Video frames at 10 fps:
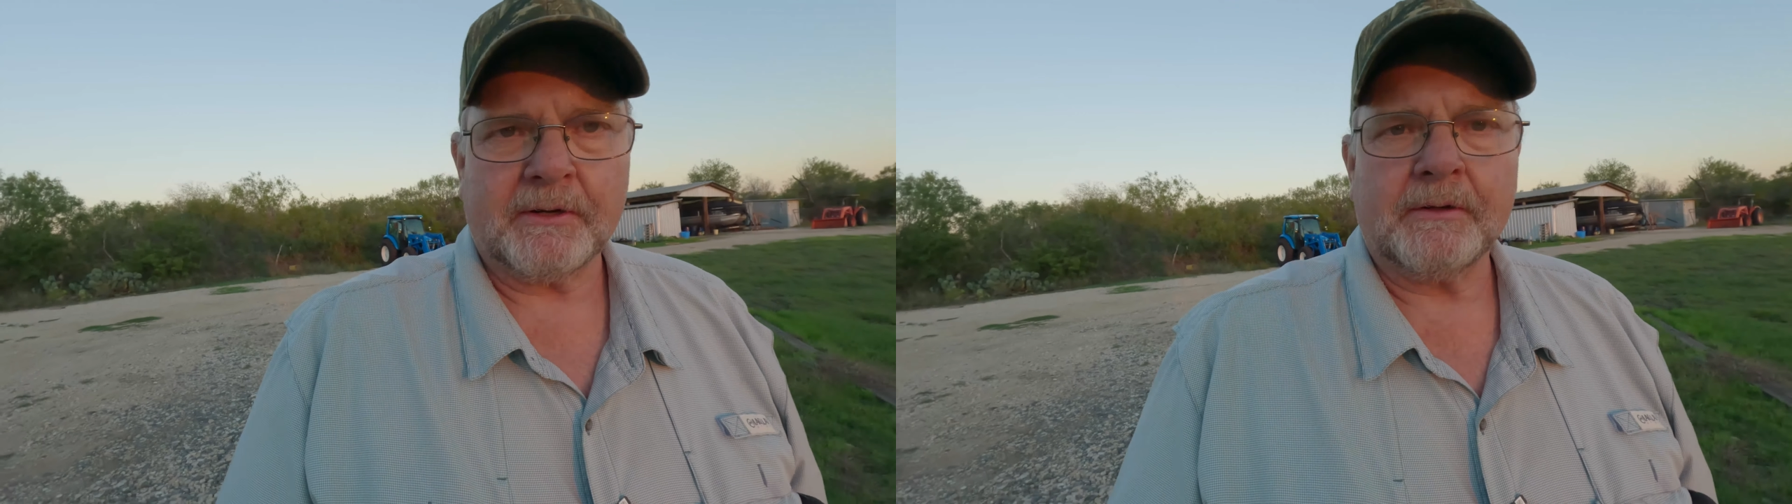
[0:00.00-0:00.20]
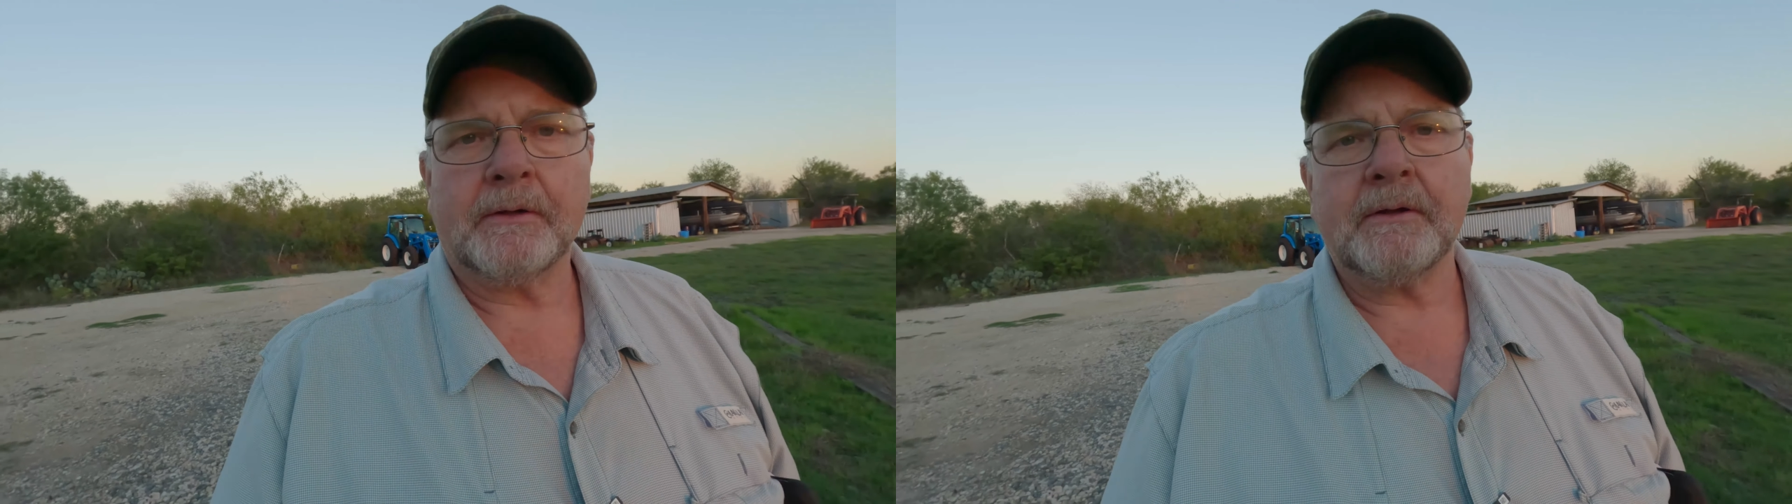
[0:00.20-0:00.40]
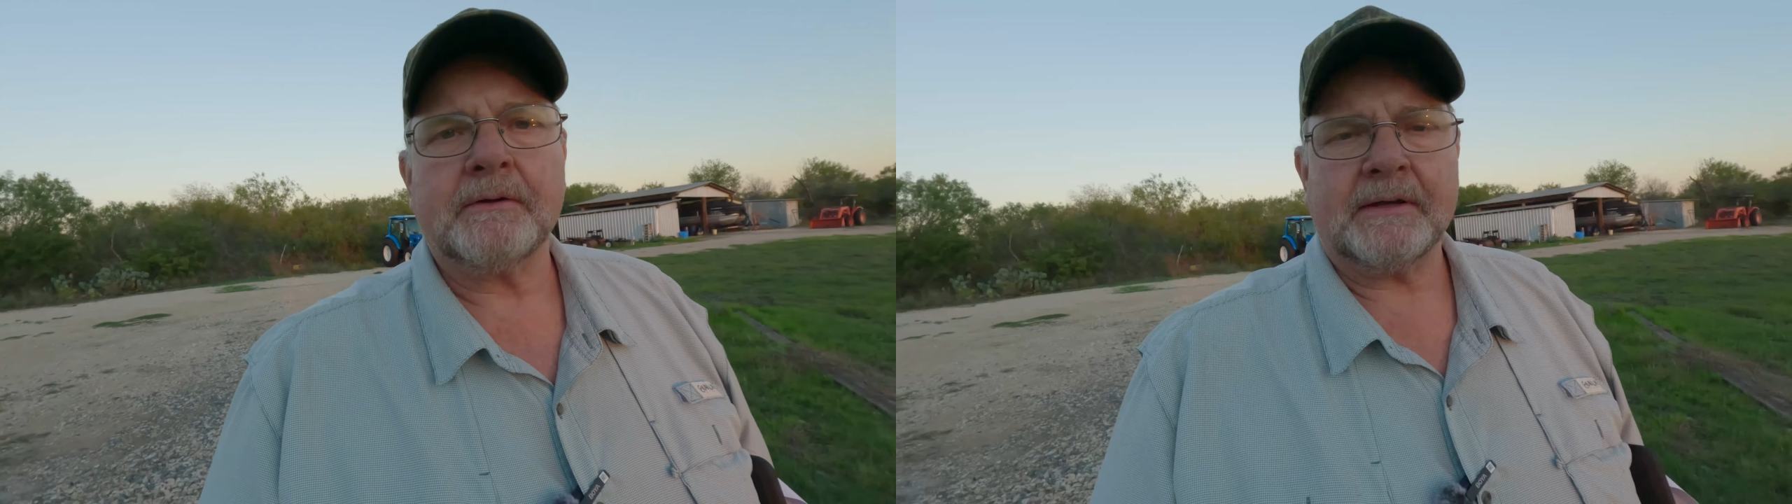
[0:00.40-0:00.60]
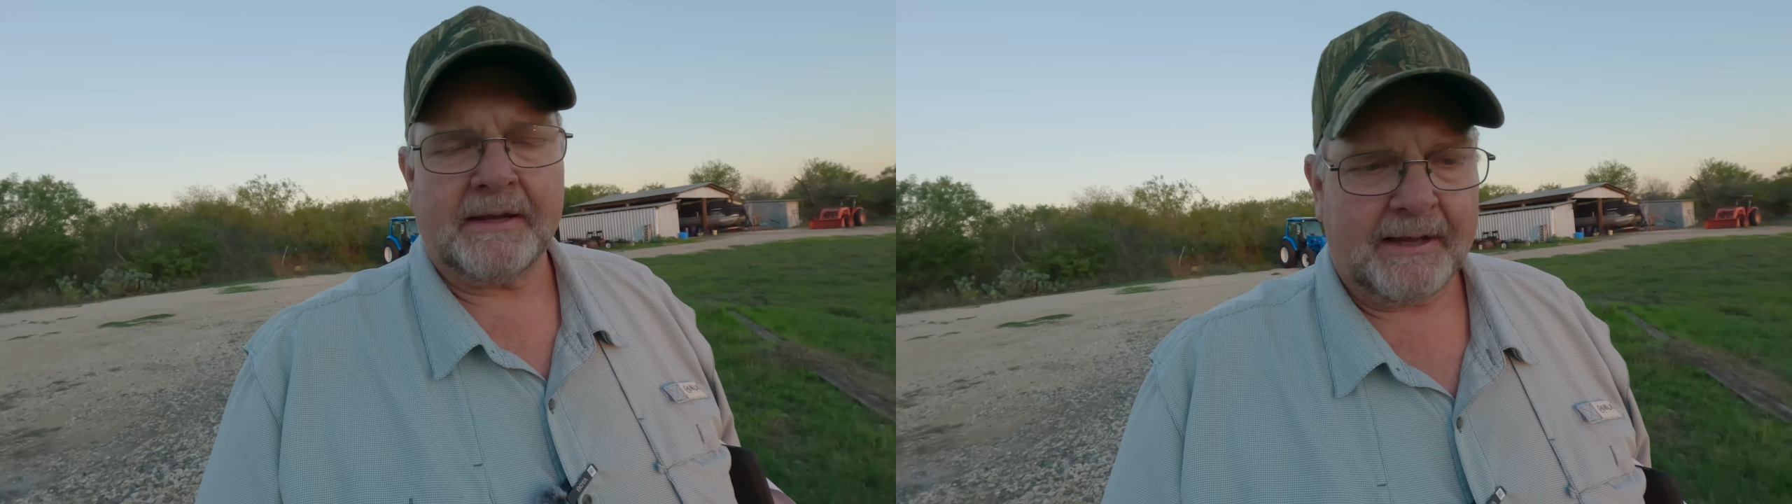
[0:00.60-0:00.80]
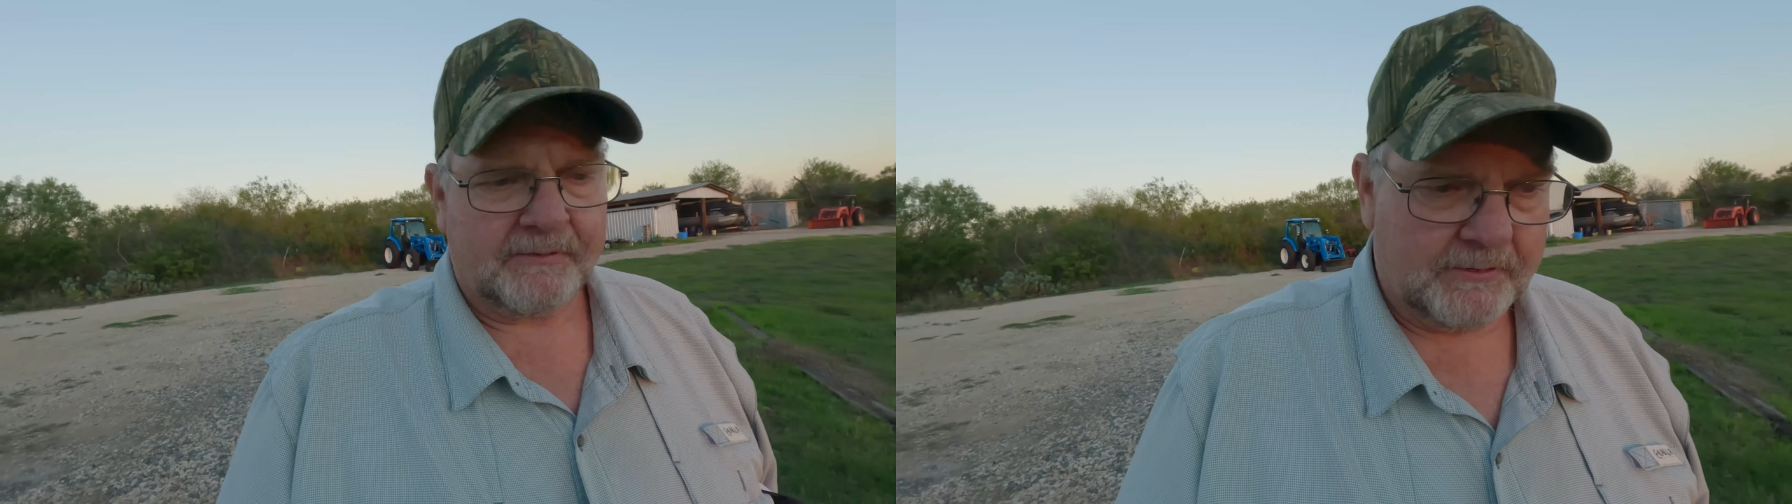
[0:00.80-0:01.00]
to, to
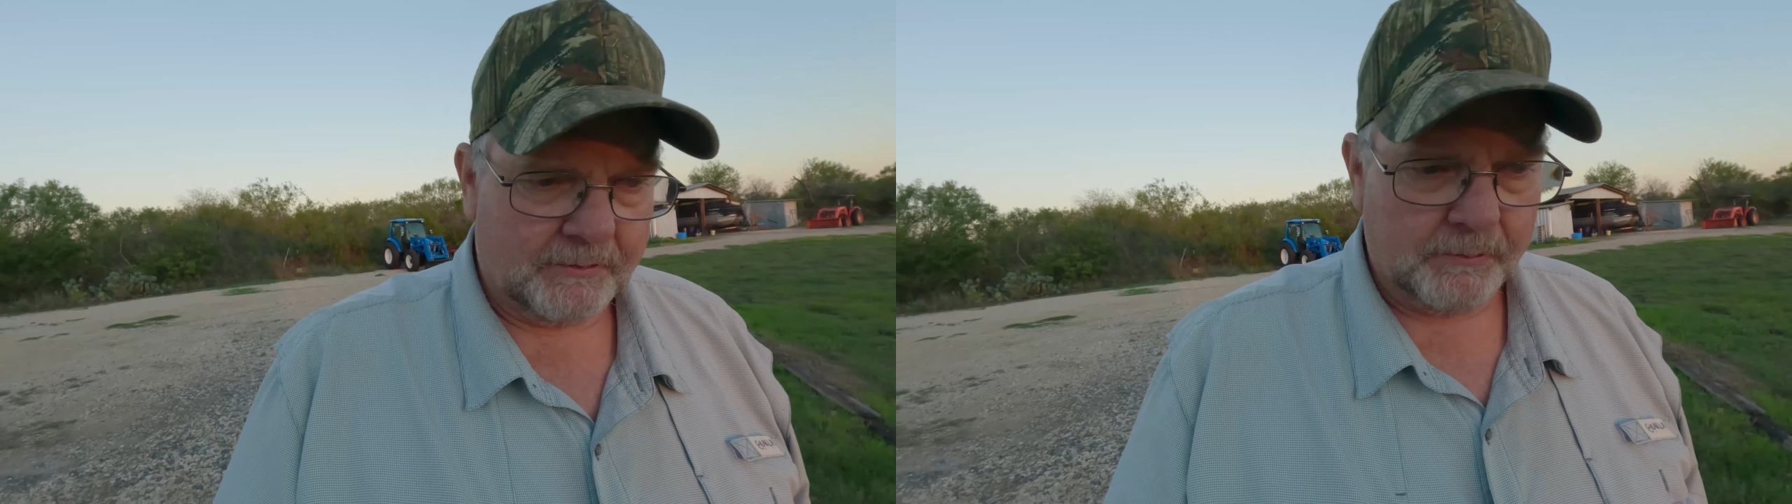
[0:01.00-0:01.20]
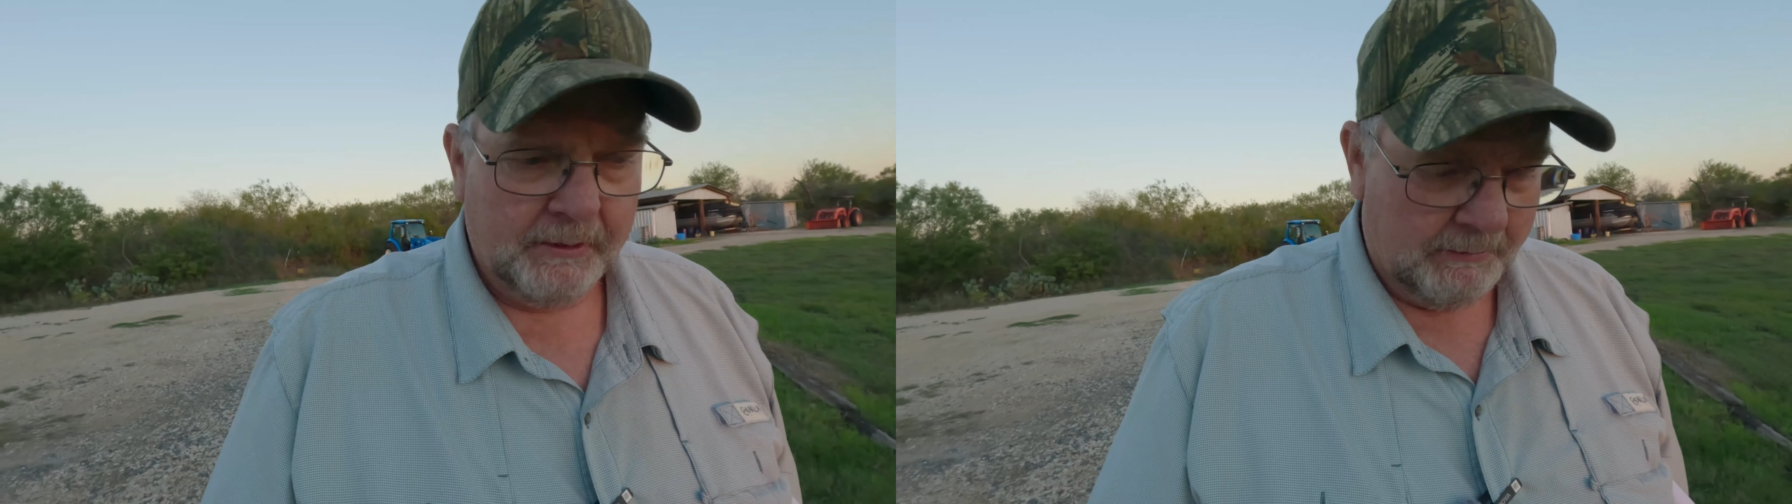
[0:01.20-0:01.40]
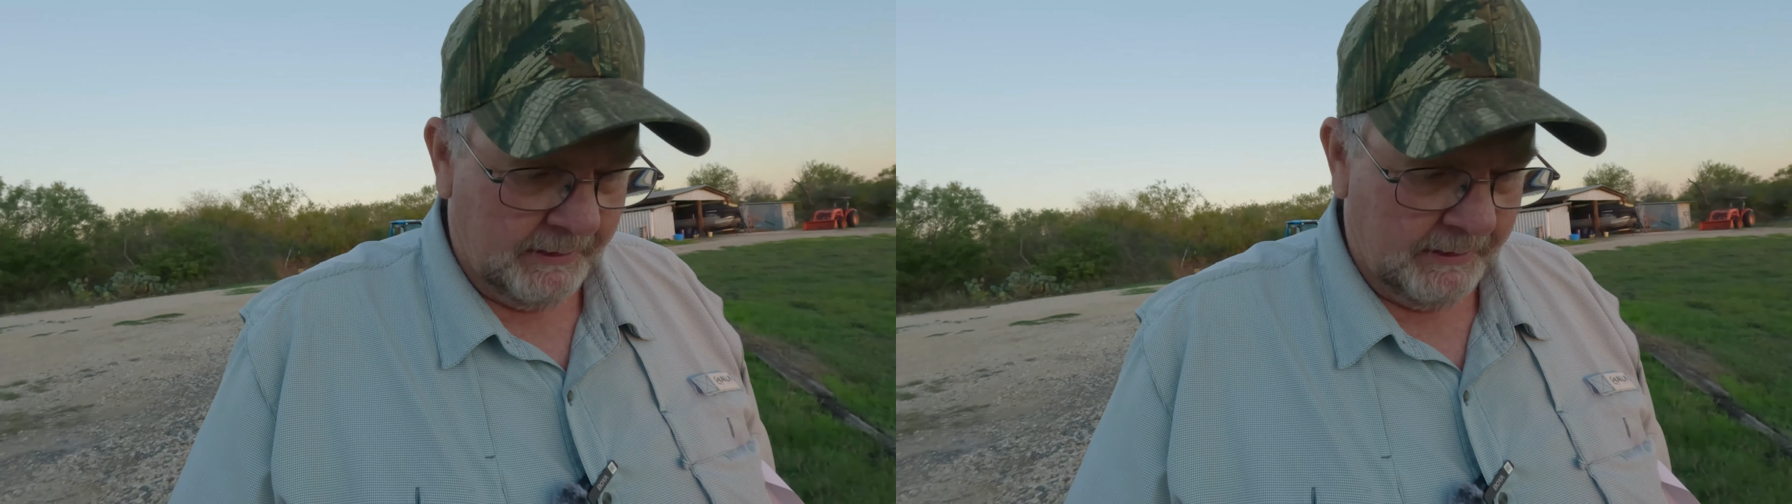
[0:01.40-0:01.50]
get out to you.